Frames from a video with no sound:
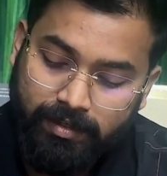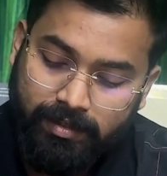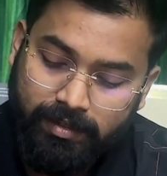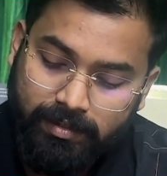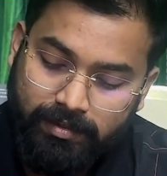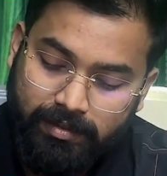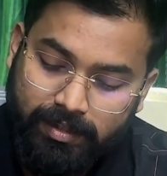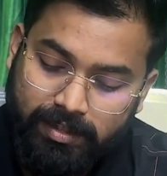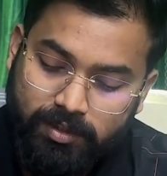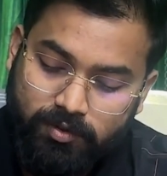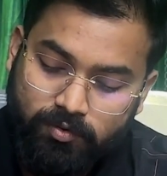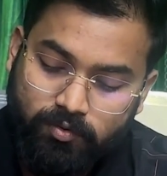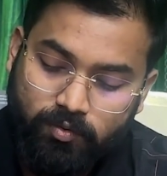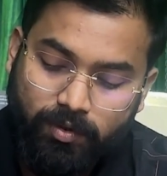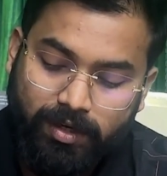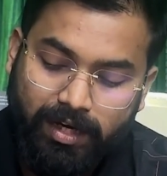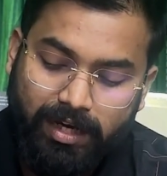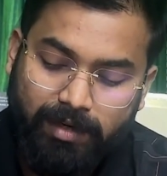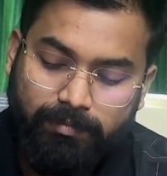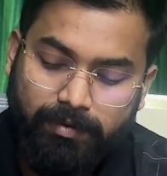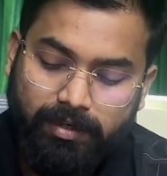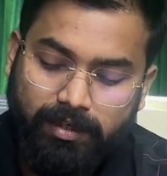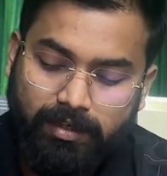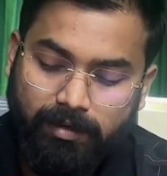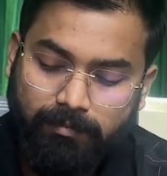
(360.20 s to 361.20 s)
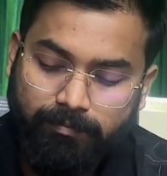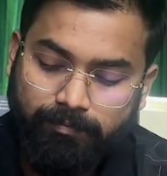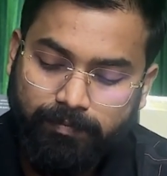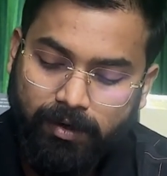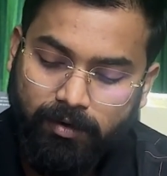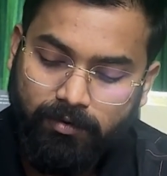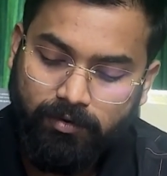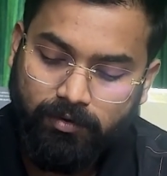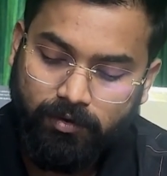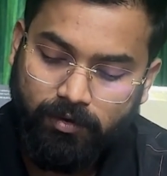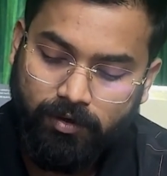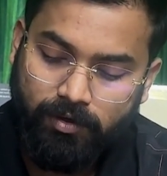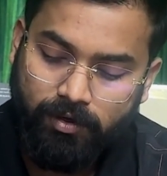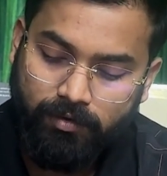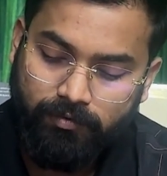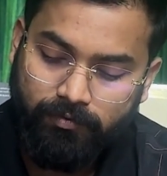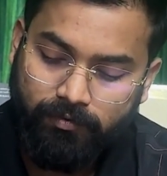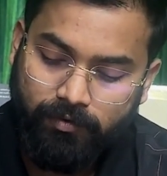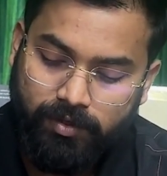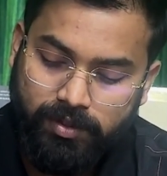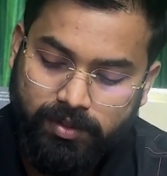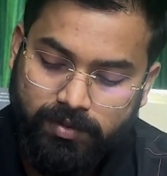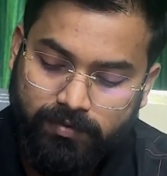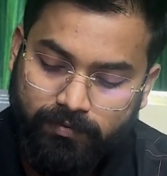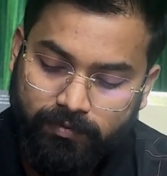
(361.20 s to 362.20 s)
This 2 carbon compound called
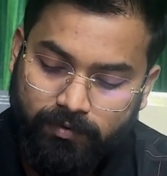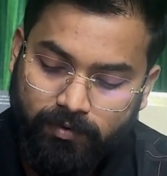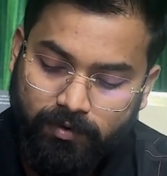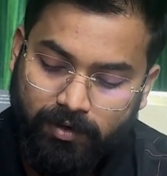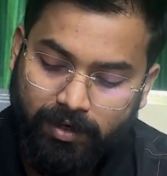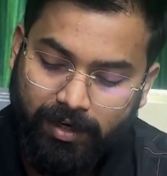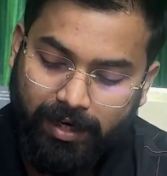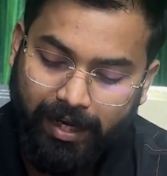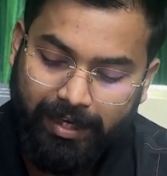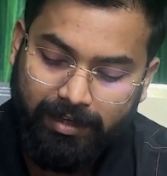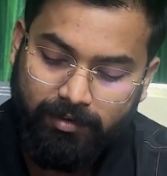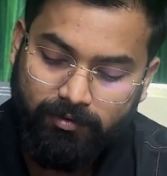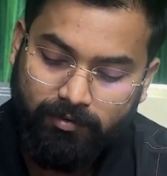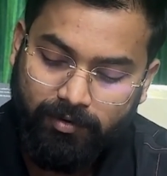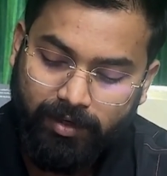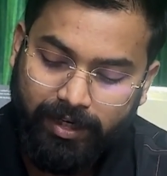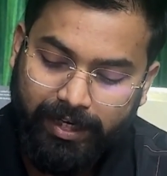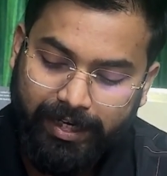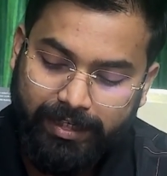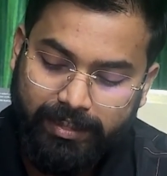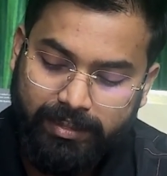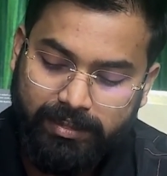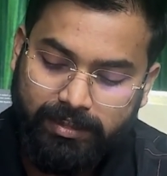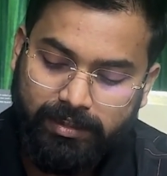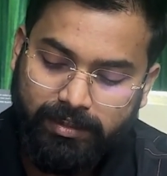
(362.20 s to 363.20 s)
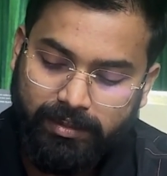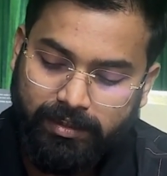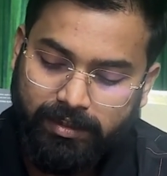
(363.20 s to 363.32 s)
phosphoglycolate,